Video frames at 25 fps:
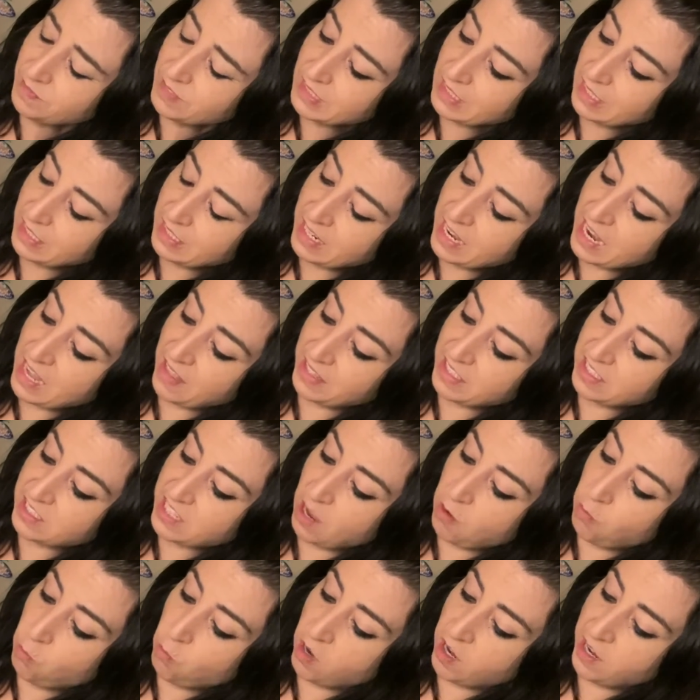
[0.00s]
Yeah, like it's
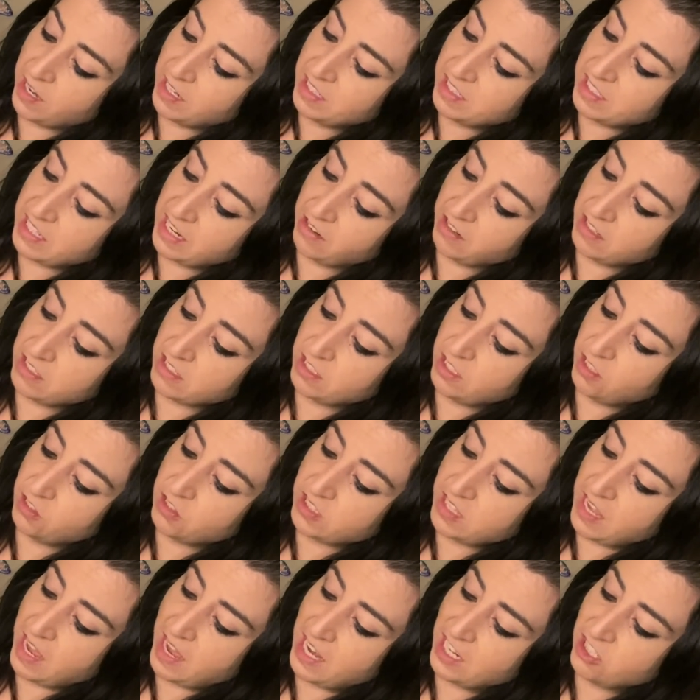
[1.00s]
got wands, Aries, Leo,
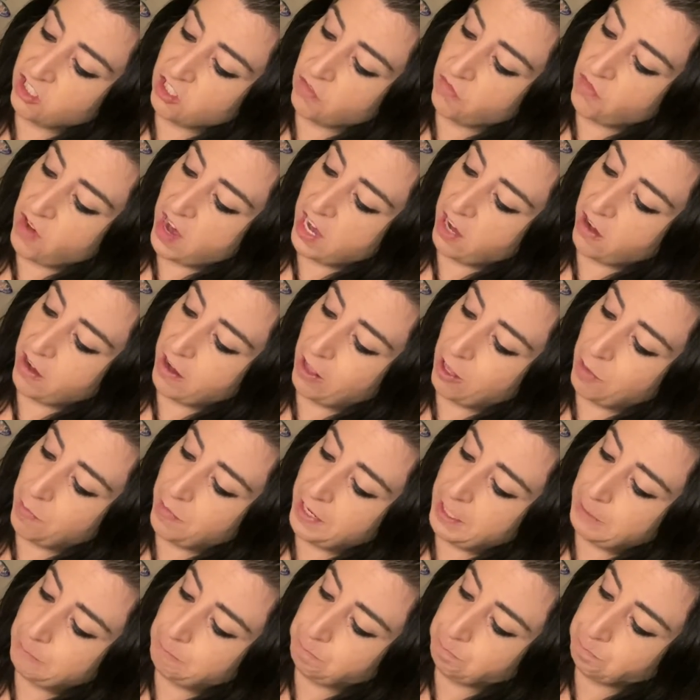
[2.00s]
Sag, the fire
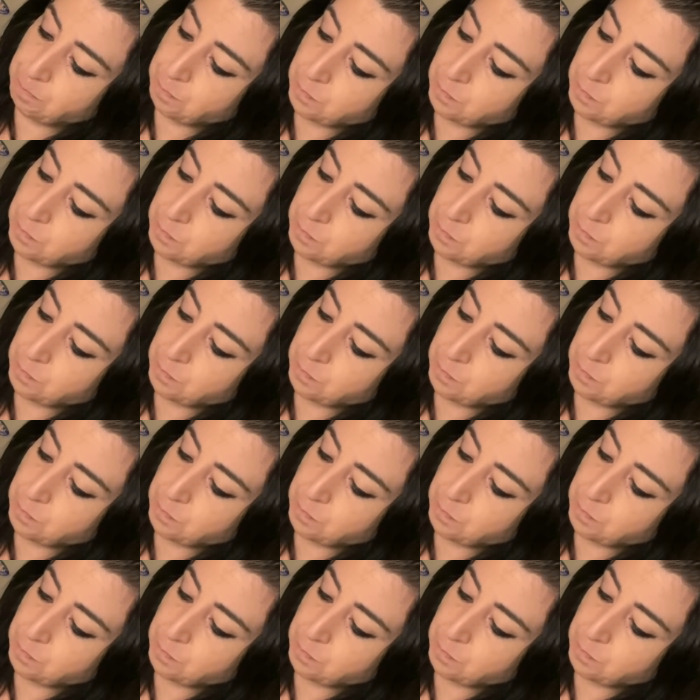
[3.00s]
element.